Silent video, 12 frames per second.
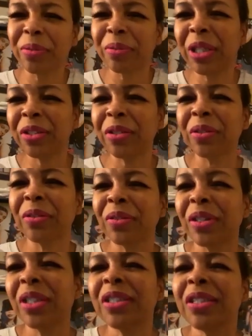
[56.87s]
Me too.
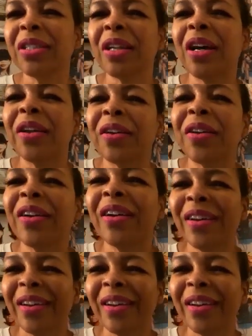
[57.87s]
This is an honor.